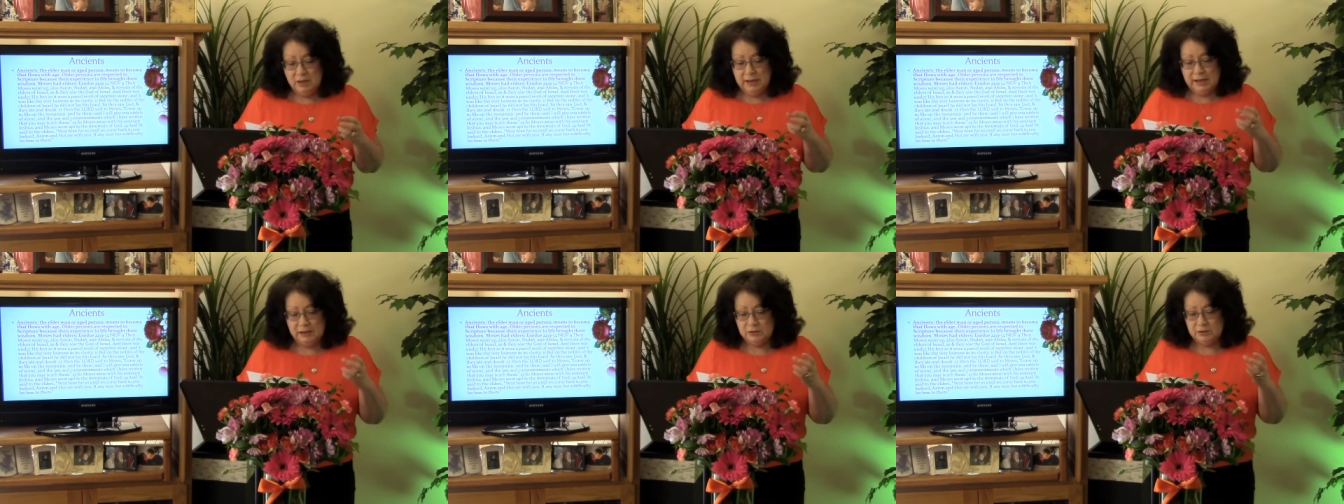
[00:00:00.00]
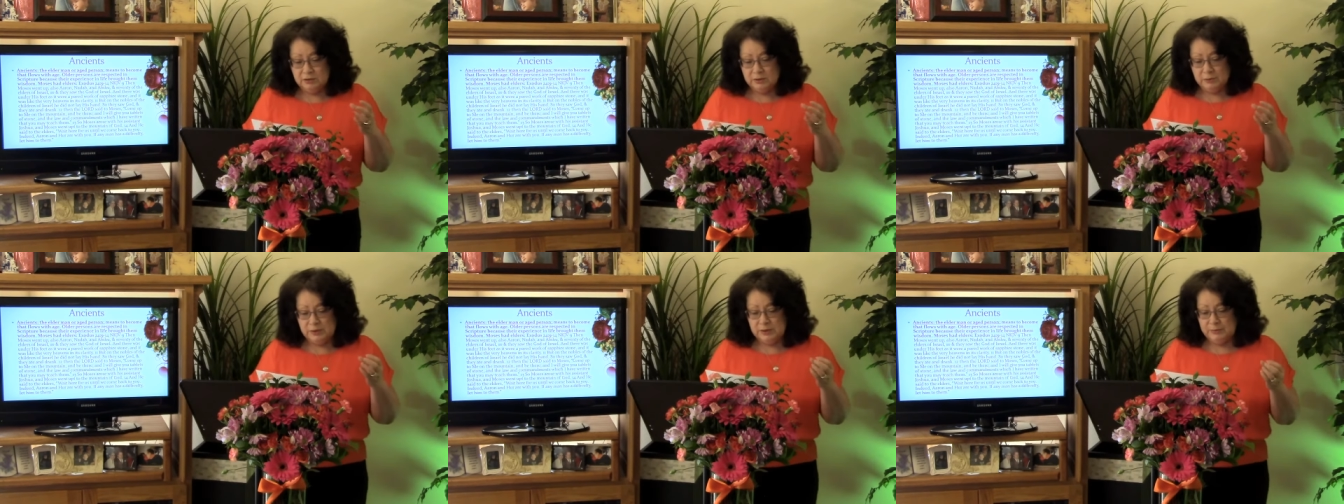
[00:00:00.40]

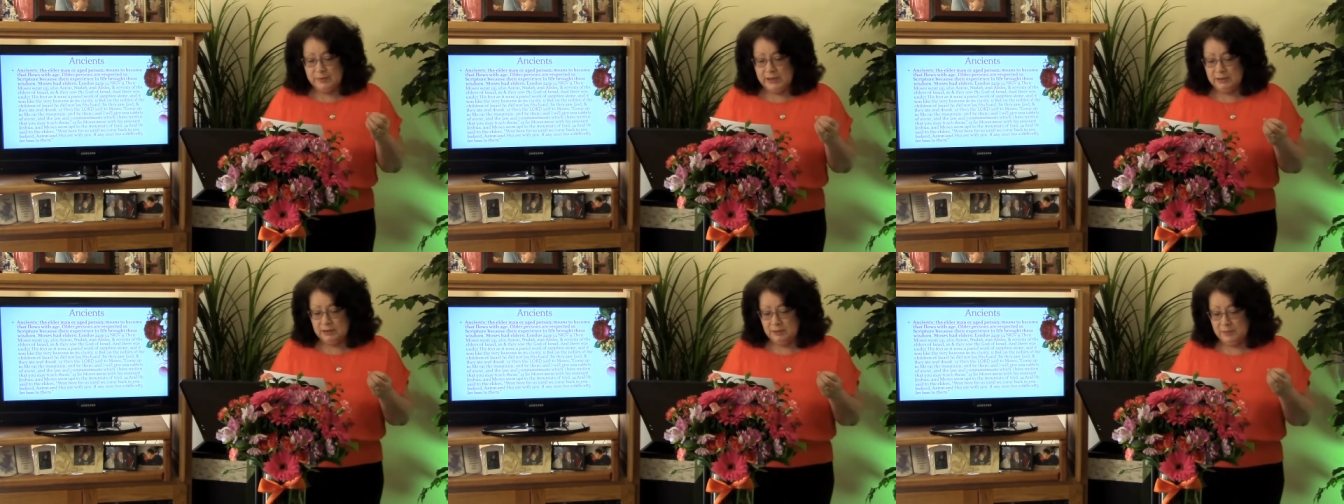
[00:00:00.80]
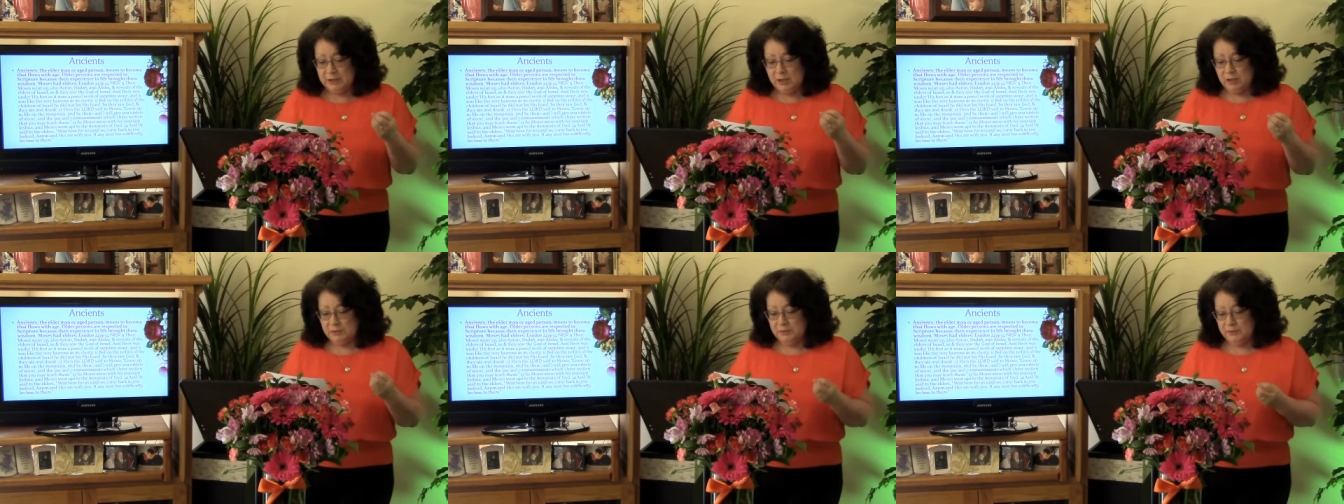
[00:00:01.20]
Elders respected
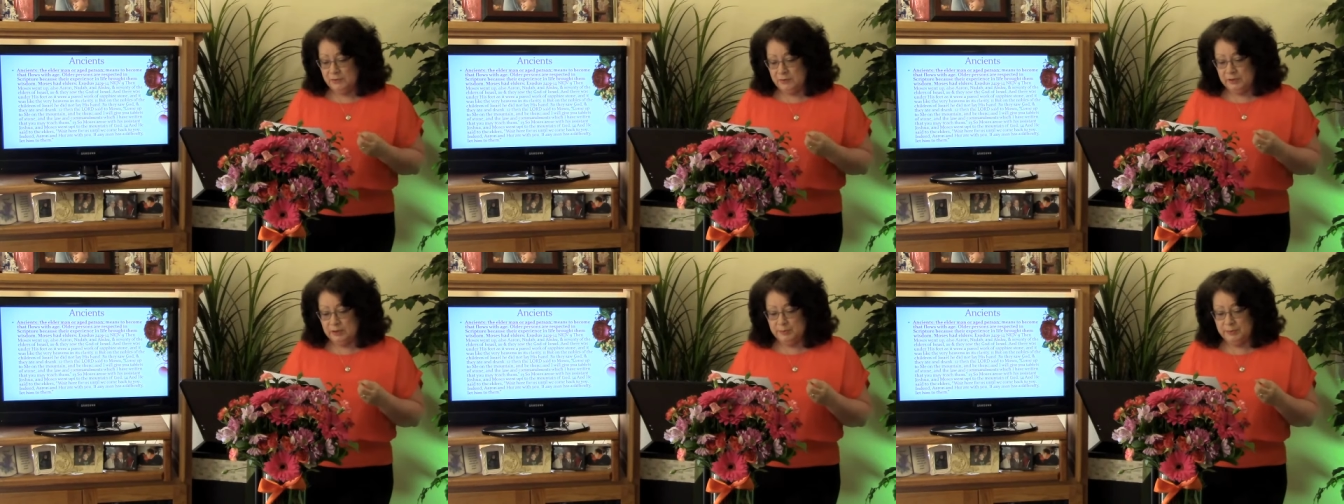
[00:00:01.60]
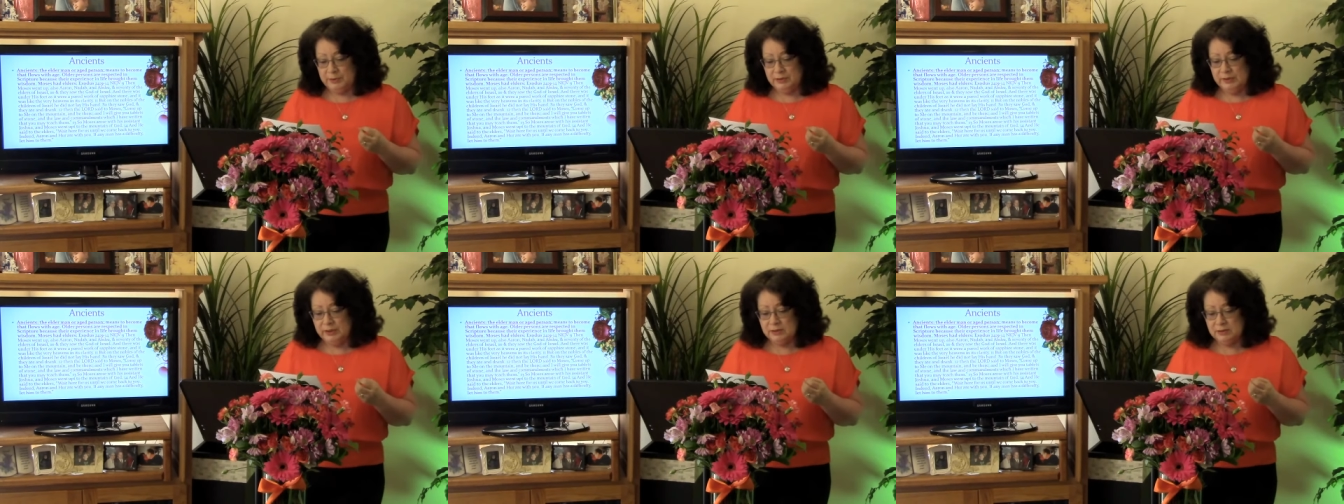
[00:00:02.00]
because of their
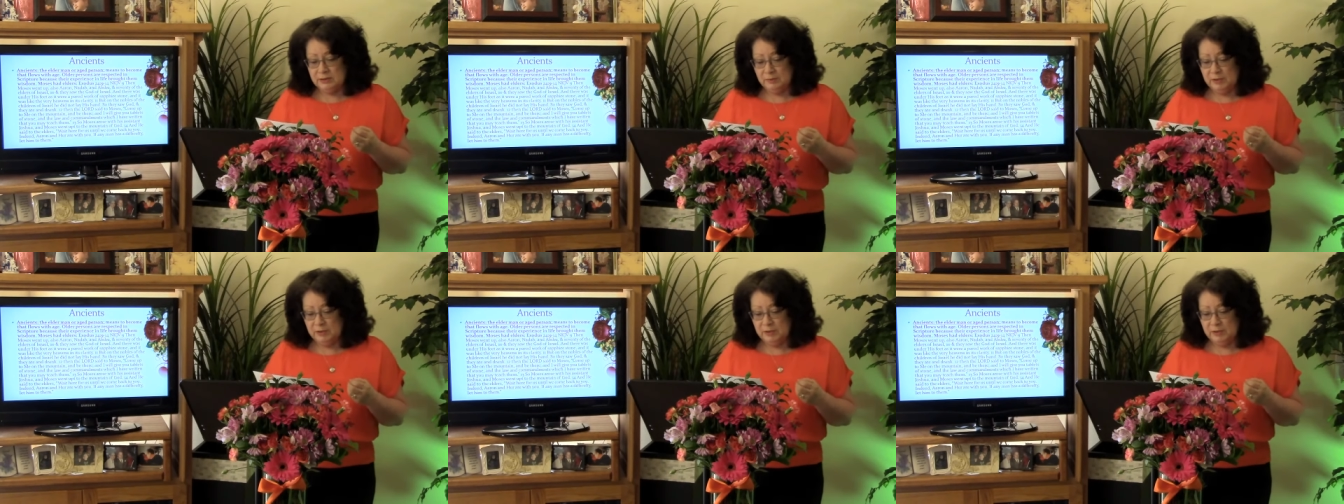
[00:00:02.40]
experience.